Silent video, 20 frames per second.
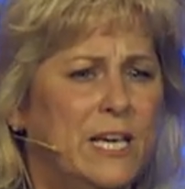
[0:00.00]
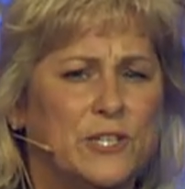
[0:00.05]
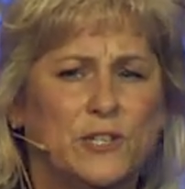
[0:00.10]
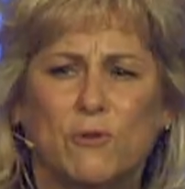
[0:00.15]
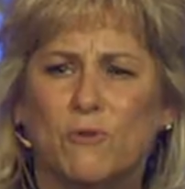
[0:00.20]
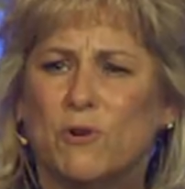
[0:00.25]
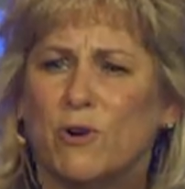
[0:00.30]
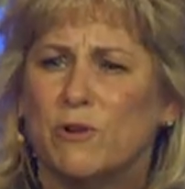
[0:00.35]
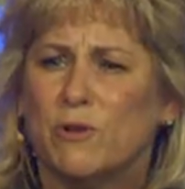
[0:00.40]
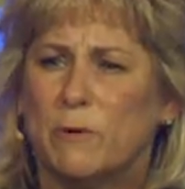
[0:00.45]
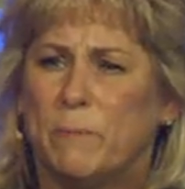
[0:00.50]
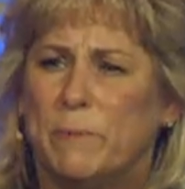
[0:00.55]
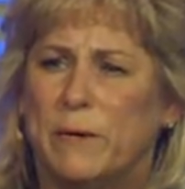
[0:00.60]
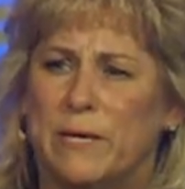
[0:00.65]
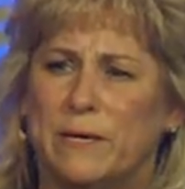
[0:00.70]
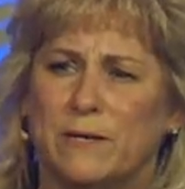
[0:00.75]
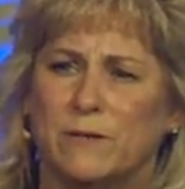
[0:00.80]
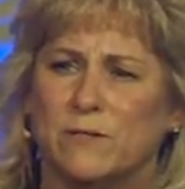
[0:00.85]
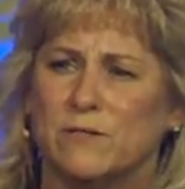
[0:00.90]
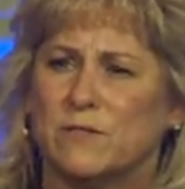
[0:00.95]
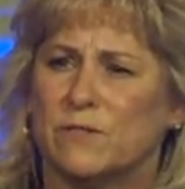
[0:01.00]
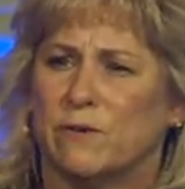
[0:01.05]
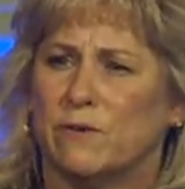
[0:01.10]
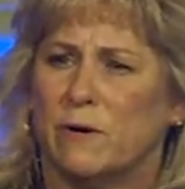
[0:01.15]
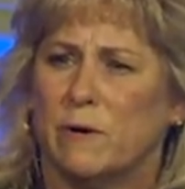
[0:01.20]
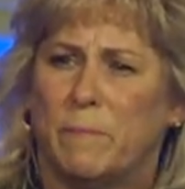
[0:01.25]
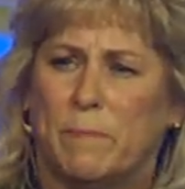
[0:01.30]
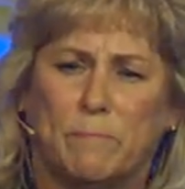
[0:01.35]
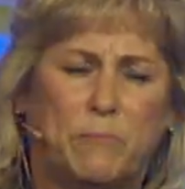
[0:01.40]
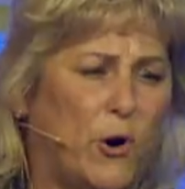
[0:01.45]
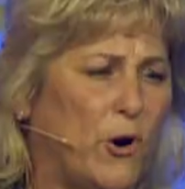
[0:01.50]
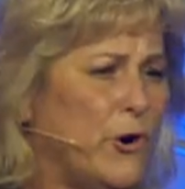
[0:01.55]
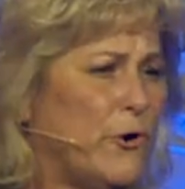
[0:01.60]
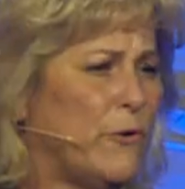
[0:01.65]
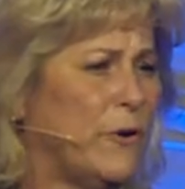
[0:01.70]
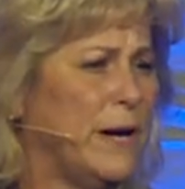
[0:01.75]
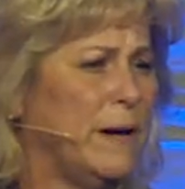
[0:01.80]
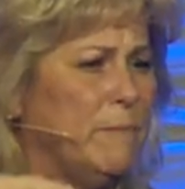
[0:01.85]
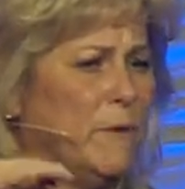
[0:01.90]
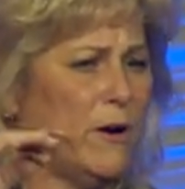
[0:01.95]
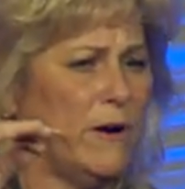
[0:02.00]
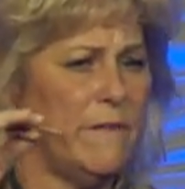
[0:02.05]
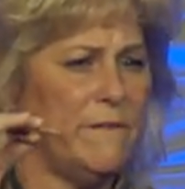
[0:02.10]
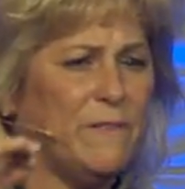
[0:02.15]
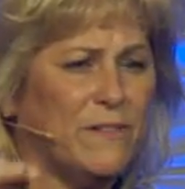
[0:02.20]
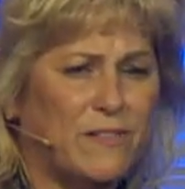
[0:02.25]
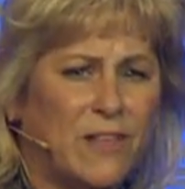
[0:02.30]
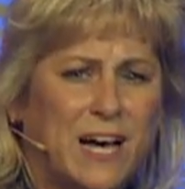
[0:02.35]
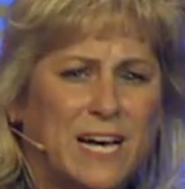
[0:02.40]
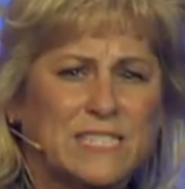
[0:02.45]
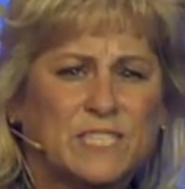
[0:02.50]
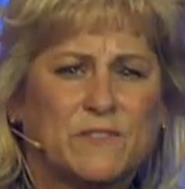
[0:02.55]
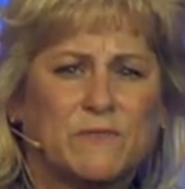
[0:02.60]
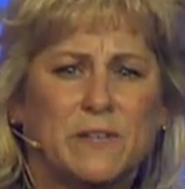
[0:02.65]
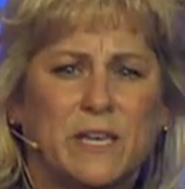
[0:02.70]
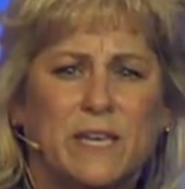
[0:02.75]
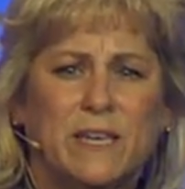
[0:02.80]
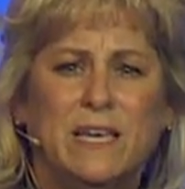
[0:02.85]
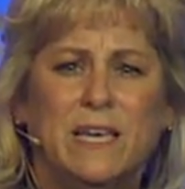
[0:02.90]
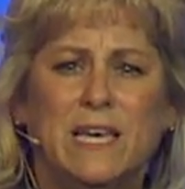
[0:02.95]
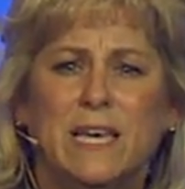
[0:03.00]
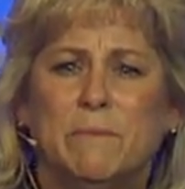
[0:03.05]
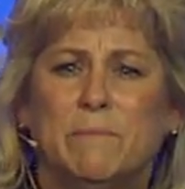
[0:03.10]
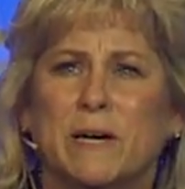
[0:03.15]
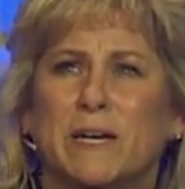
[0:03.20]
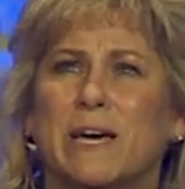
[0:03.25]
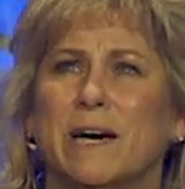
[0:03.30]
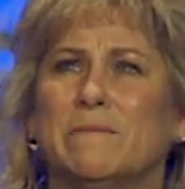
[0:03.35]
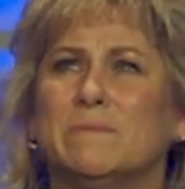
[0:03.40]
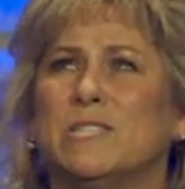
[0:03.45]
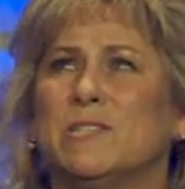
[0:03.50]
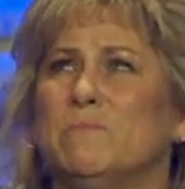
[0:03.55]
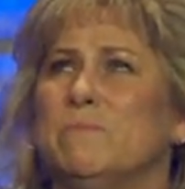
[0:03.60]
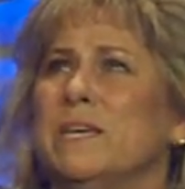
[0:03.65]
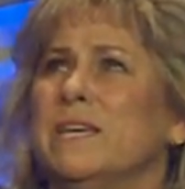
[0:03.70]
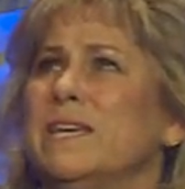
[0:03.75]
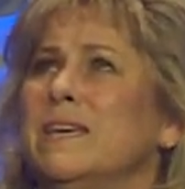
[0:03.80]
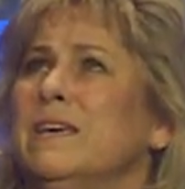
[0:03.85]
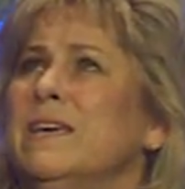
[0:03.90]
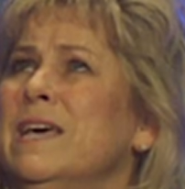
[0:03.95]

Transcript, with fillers: Don't go to pills or a program or a philosophy, but come to me